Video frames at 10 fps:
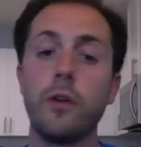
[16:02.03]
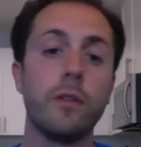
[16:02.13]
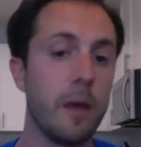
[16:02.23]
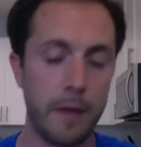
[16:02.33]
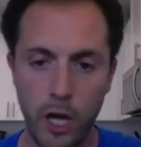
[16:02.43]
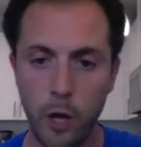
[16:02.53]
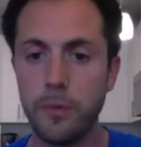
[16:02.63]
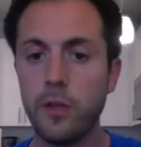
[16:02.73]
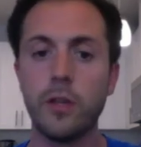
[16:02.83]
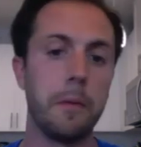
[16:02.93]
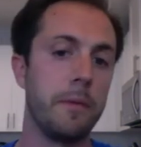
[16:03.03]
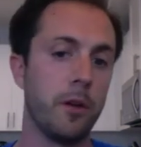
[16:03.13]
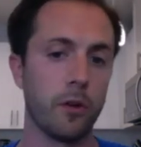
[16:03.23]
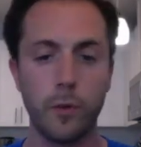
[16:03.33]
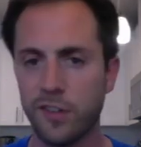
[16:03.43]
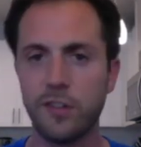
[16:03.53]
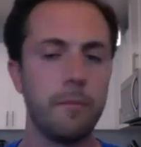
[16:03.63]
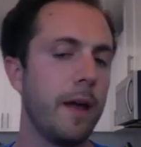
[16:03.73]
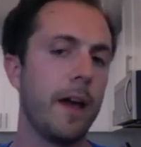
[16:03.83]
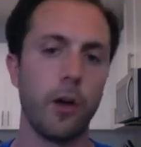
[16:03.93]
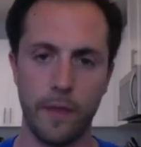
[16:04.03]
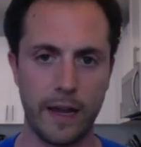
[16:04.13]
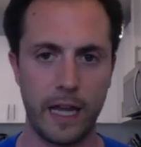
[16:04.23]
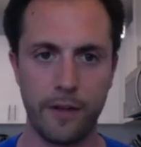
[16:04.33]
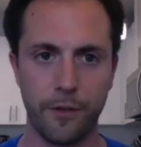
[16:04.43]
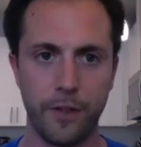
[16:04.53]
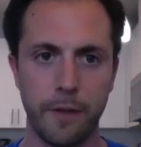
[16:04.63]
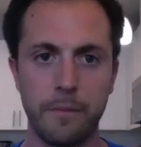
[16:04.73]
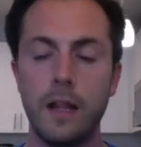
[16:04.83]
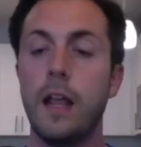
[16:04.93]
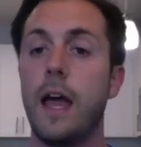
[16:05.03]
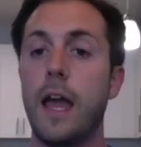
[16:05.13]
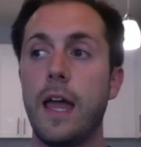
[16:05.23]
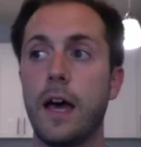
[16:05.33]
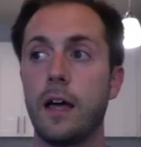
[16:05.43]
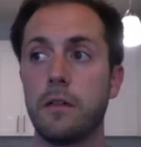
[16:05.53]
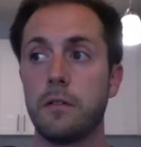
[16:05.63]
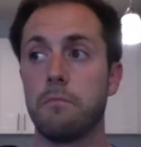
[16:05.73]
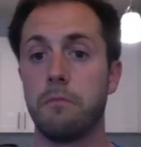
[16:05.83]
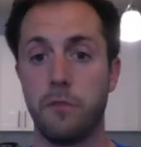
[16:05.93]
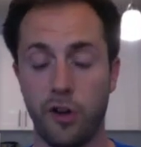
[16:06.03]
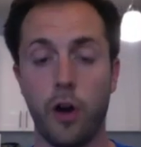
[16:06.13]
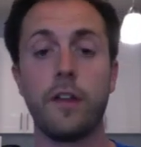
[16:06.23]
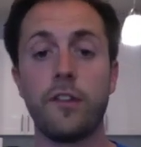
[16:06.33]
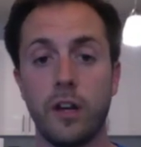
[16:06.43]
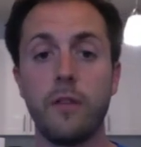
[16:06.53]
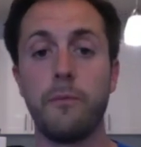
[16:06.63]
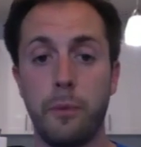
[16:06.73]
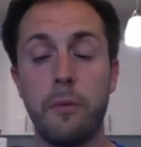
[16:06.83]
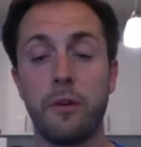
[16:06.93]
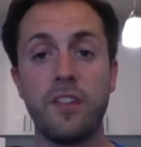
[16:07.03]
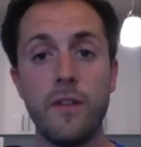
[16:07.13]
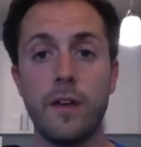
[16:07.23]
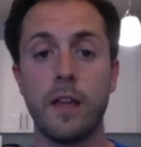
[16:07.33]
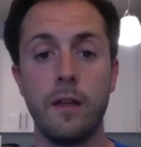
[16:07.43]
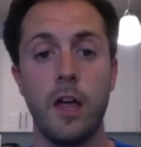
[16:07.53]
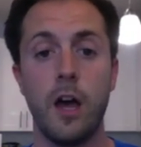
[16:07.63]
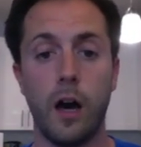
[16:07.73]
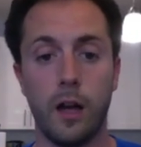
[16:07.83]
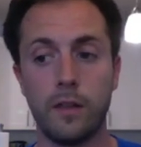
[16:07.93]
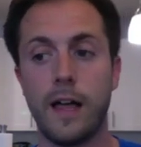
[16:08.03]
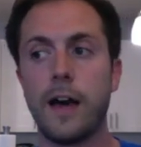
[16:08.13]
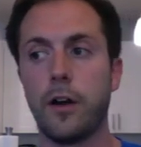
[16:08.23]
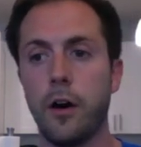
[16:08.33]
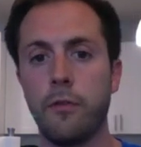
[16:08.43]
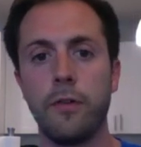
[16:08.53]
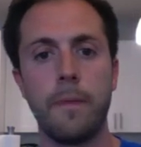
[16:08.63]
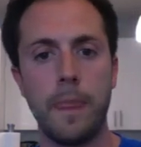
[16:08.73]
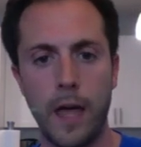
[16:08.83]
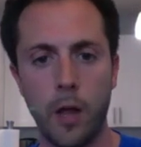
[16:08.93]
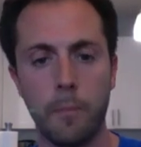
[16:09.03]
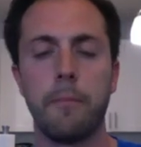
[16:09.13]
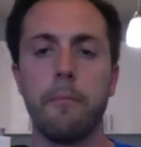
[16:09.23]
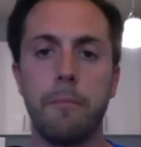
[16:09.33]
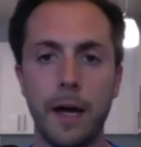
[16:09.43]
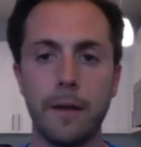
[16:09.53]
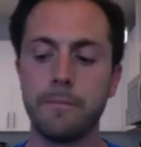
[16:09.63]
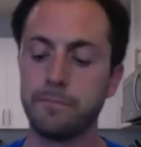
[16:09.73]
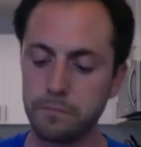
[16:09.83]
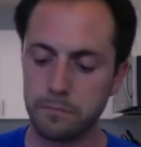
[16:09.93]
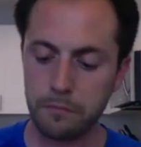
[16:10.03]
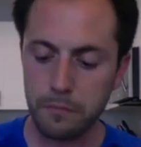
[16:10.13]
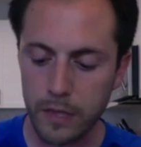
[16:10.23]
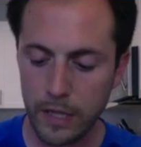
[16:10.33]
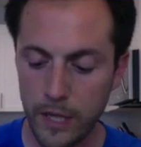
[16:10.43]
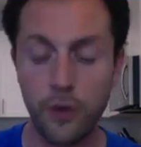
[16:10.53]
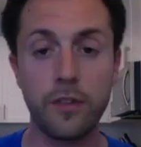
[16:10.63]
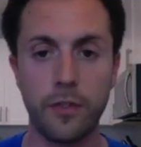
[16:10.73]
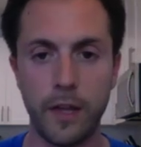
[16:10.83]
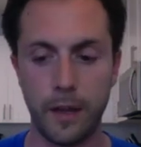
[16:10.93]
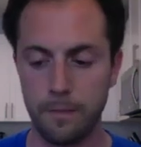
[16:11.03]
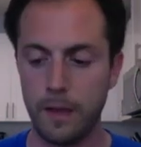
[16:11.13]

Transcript: Let me help you. Let me be your question man, all that kind of a thing. And Charlie's going to be receiving a lot of help. But here's the thing.